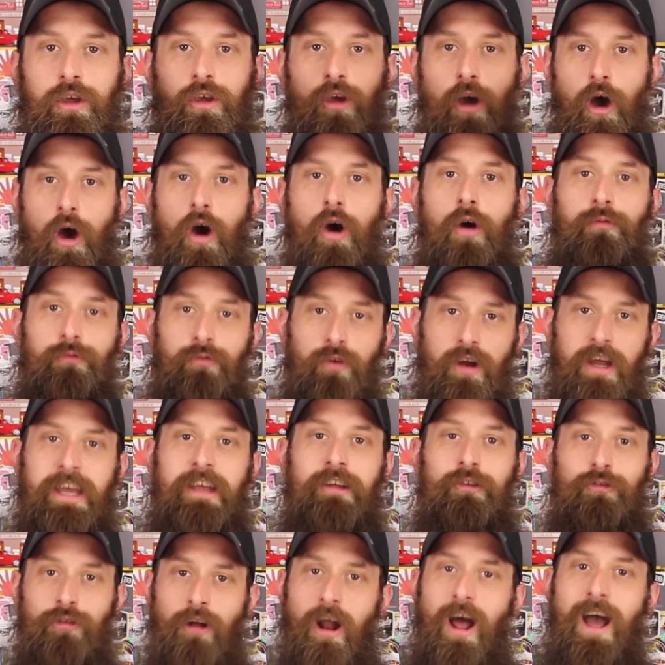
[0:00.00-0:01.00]
Go
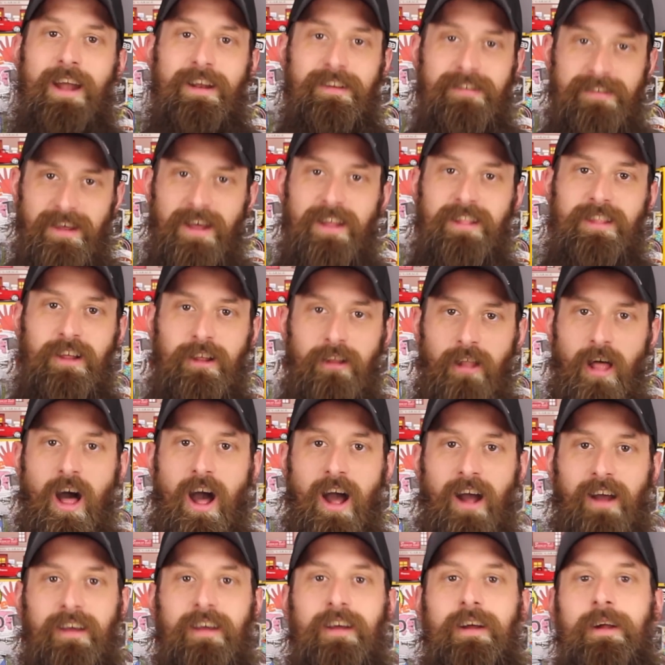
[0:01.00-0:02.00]
freaking try to set the
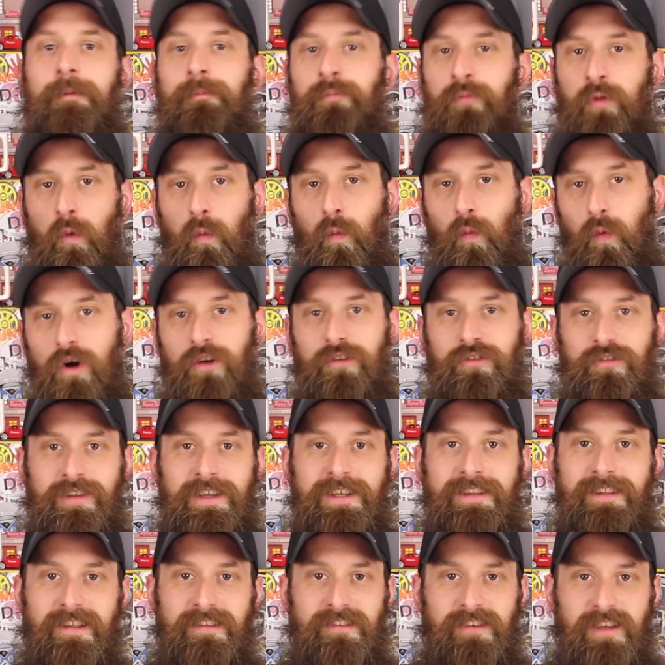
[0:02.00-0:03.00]
clock. The worst
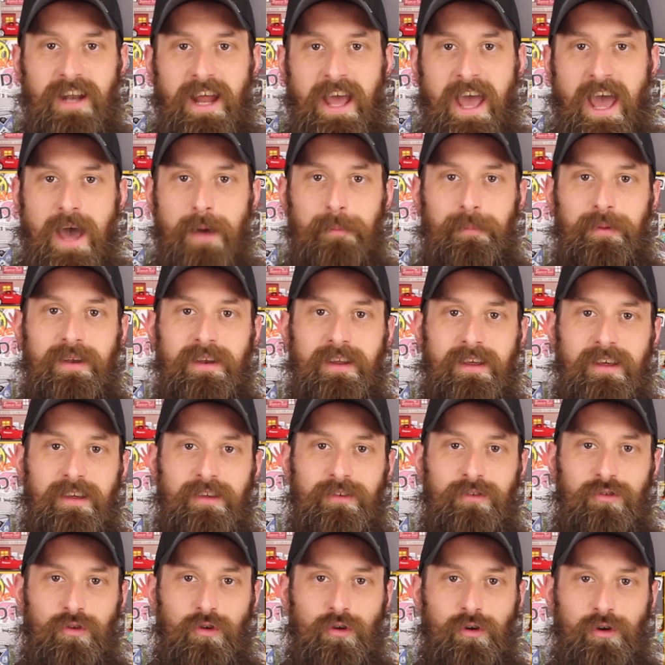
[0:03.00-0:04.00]
thing that's gonna happen
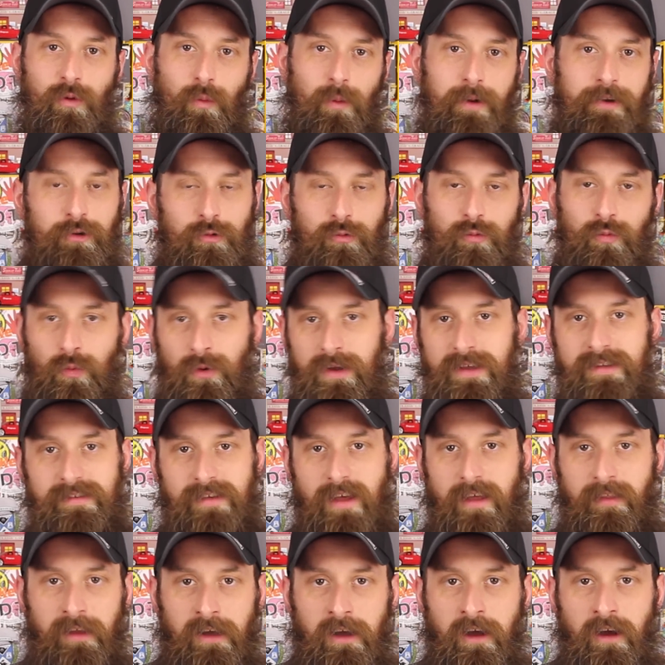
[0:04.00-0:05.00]
is you're going to
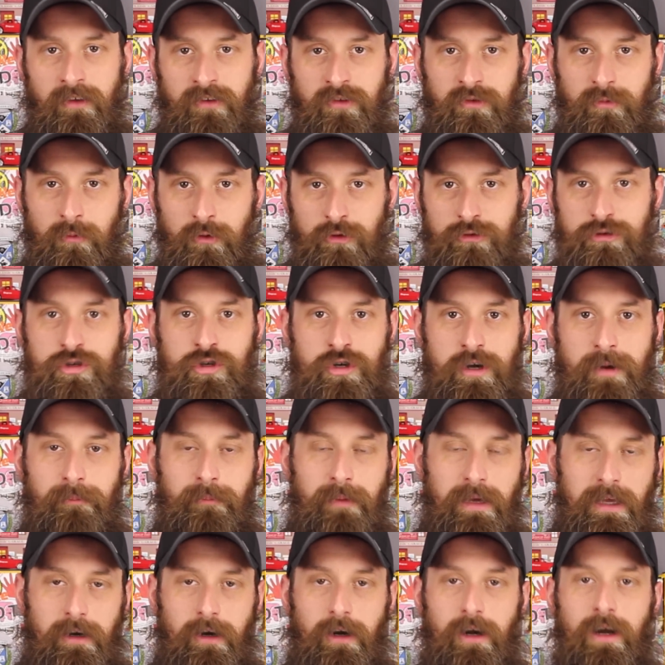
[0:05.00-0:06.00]
reset the customer's
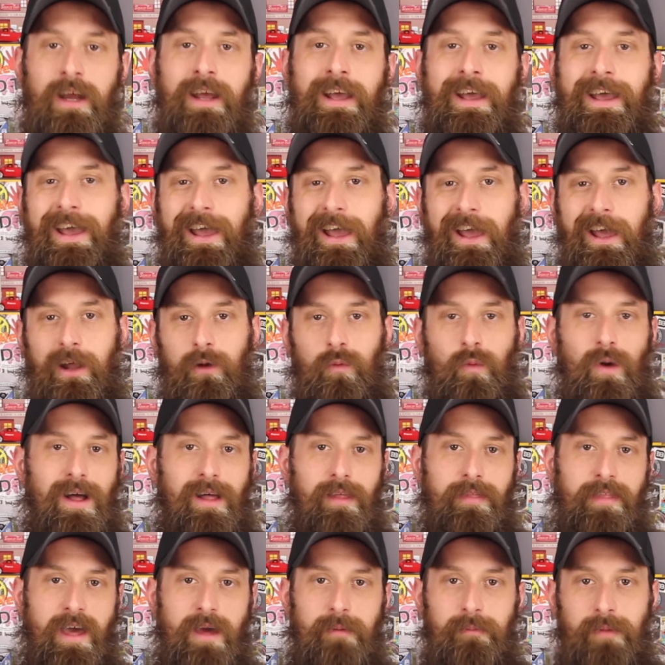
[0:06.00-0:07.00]
trip meter and
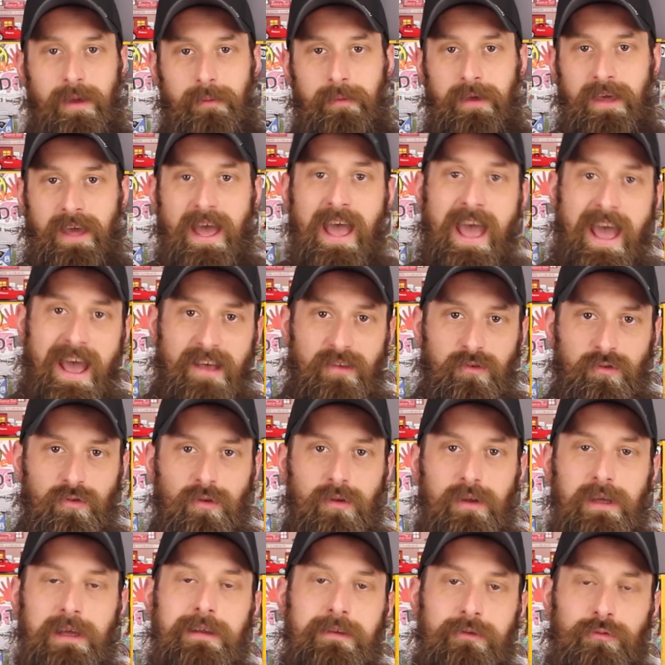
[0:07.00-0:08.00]
while that may be a
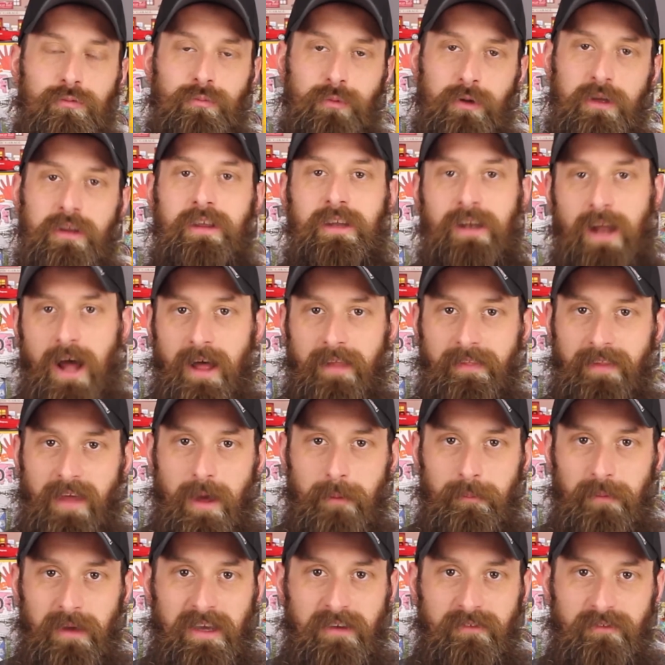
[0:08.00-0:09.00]
hassle, it's really not
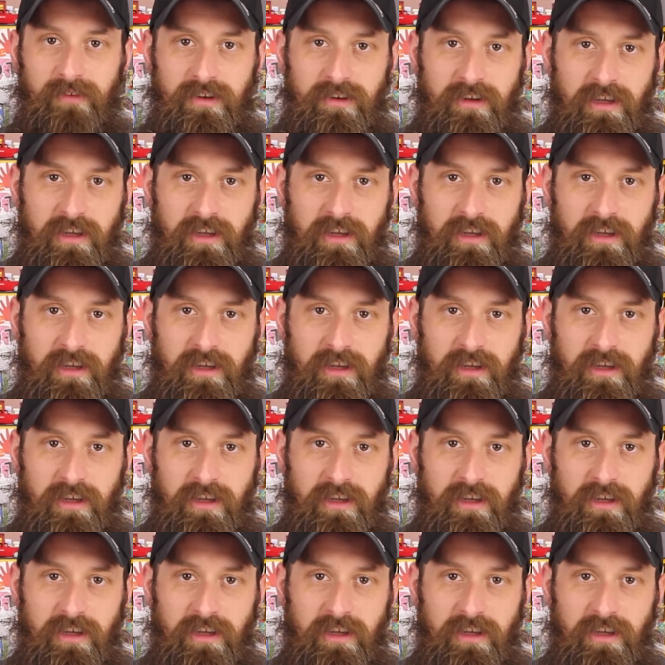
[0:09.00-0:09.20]
that big of a